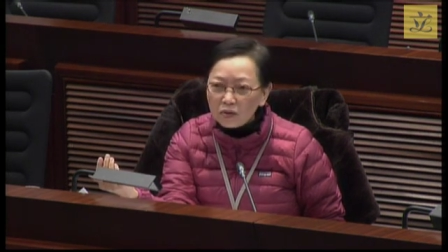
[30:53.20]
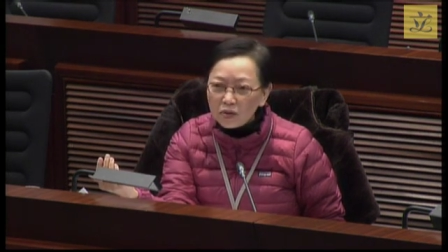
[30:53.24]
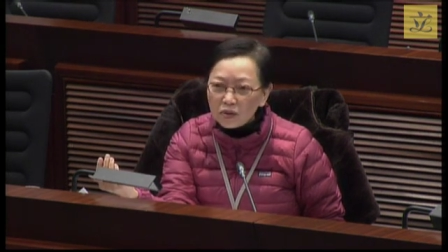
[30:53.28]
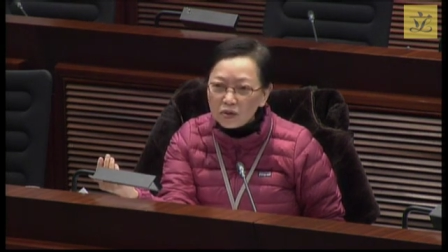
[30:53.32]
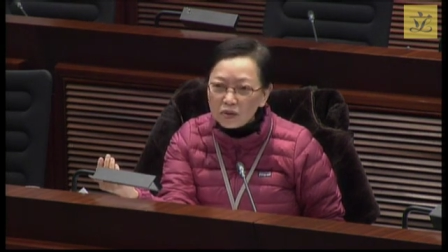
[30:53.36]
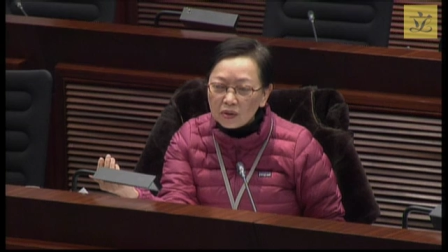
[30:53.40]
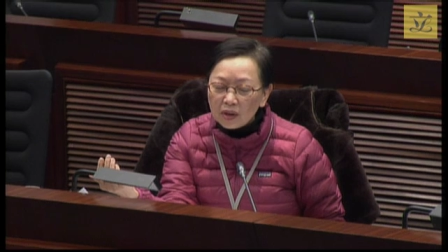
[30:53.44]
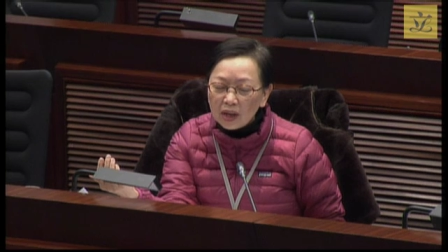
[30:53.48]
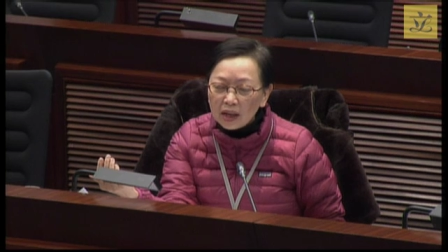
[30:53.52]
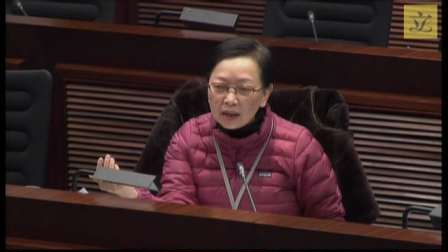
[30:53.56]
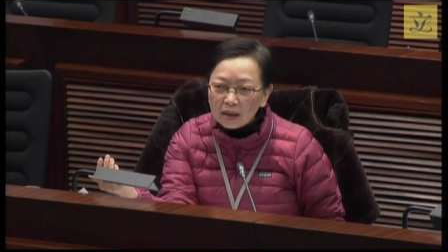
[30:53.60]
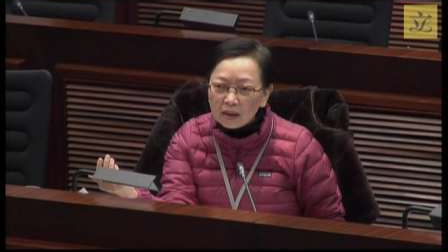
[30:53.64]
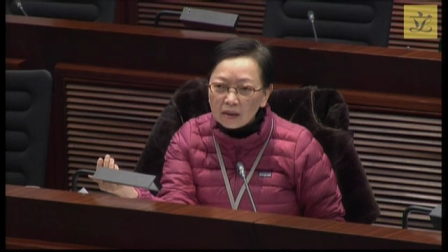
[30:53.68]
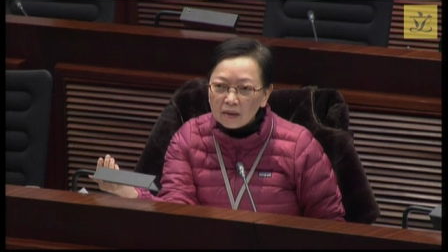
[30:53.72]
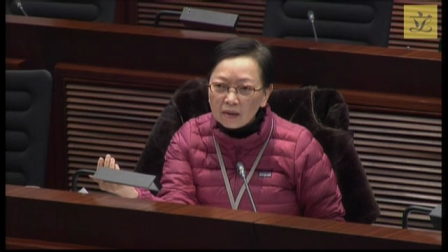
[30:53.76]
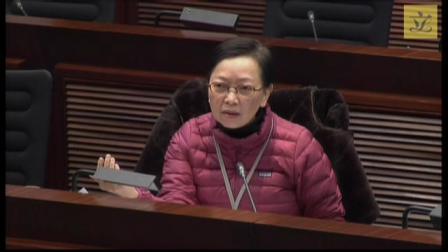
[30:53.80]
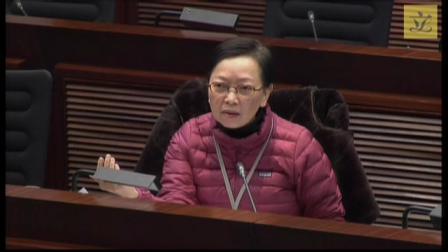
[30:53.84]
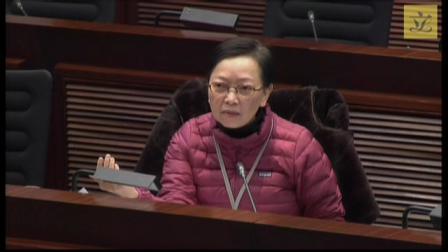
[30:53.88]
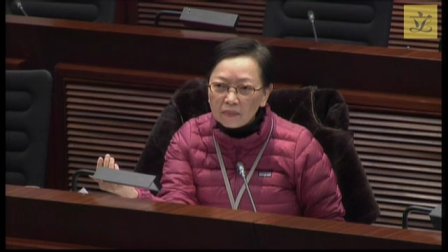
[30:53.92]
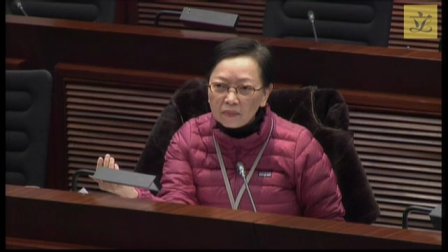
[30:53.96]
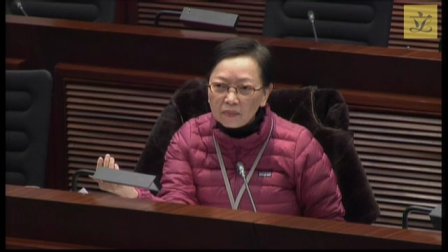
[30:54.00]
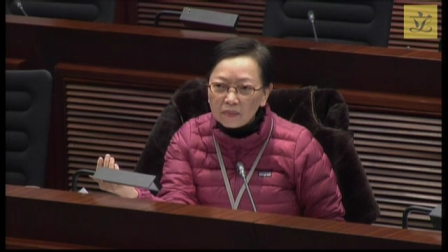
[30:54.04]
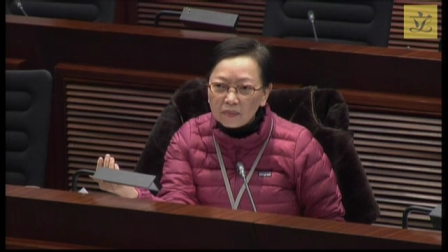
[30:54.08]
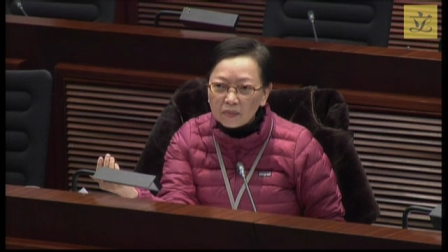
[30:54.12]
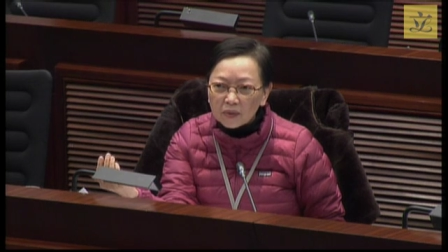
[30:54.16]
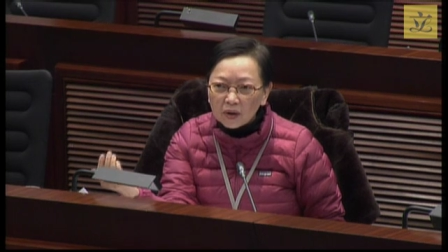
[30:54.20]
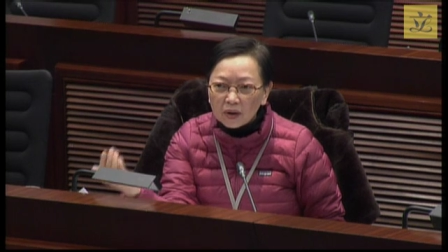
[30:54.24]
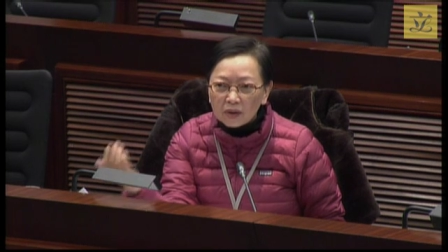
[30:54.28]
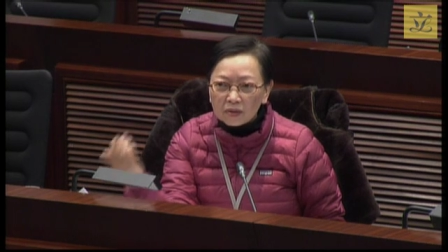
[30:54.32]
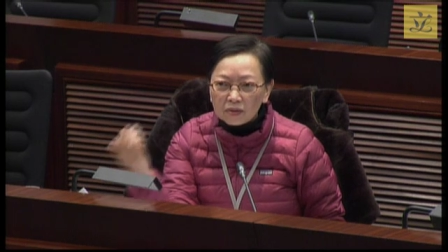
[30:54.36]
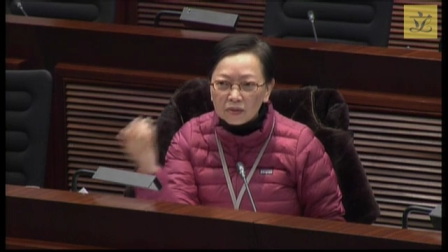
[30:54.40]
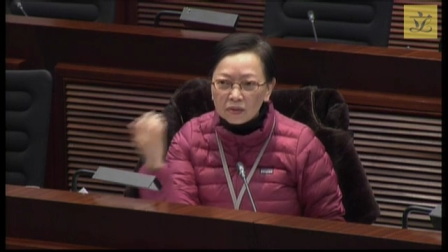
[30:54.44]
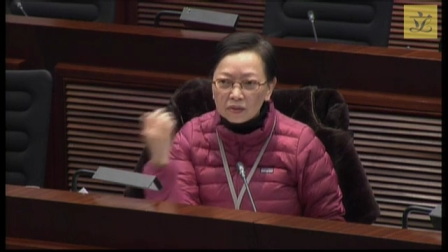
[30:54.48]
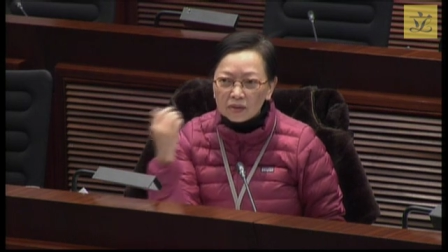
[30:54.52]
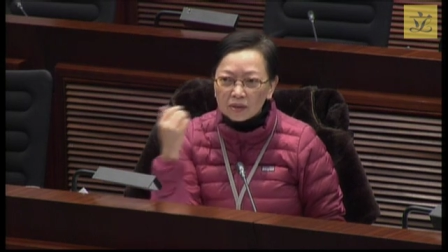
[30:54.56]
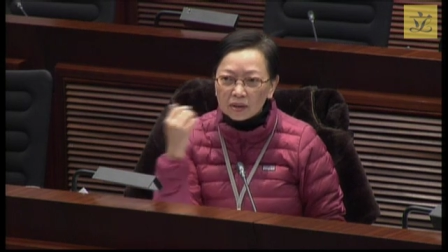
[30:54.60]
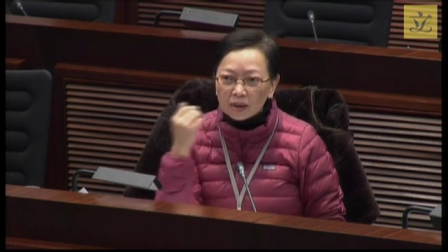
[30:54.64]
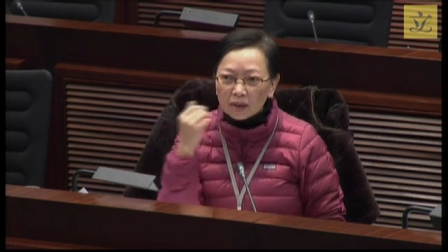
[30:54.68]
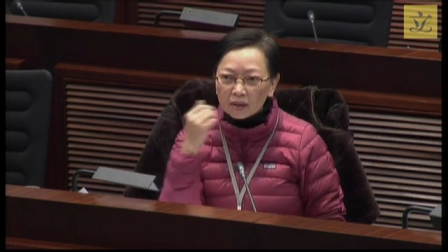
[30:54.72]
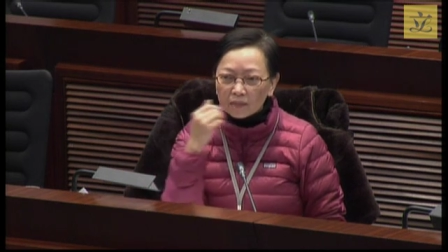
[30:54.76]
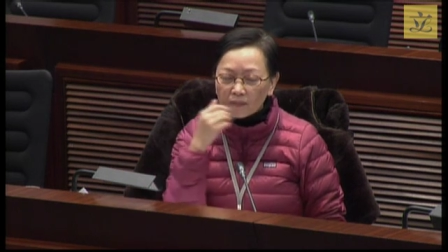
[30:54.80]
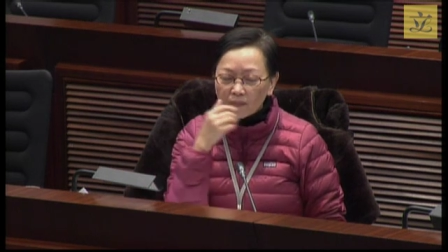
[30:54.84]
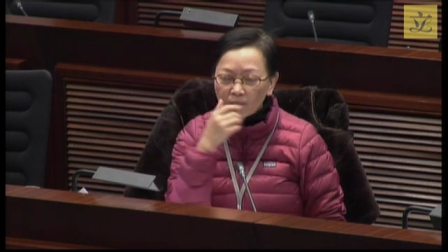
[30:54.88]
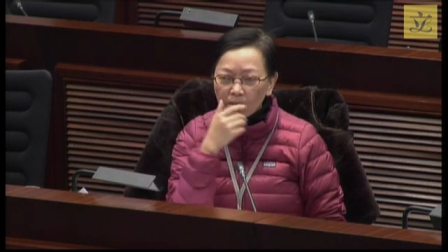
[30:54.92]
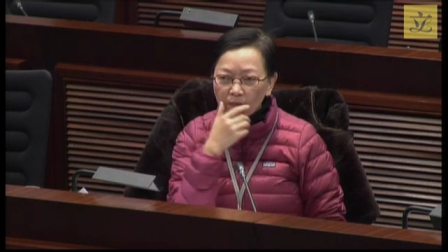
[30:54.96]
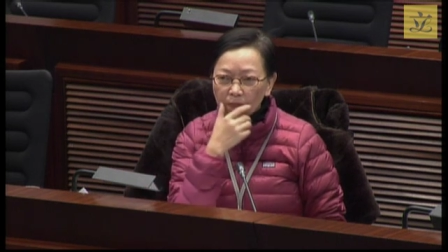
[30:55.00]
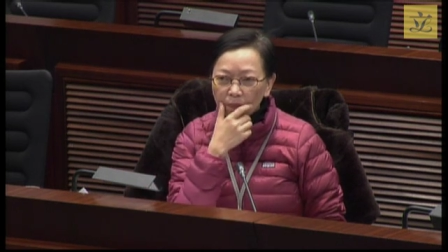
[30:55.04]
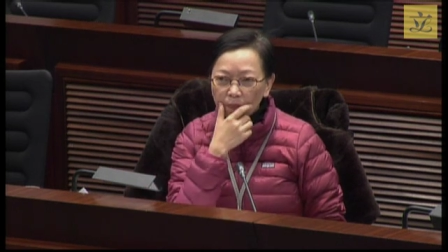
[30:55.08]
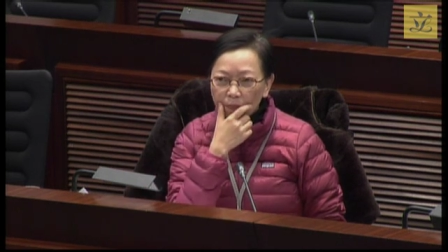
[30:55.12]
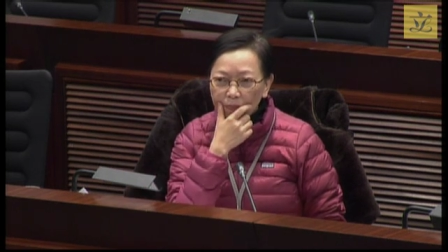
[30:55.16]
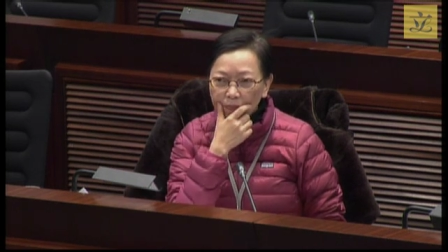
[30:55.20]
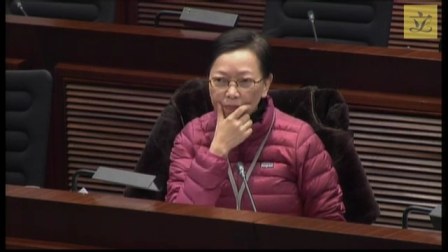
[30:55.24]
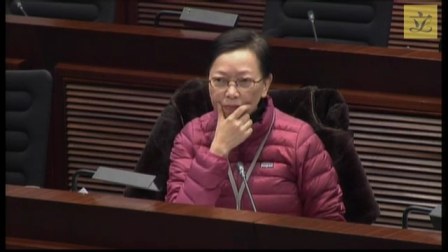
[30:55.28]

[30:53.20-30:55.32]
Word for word: But what we should not let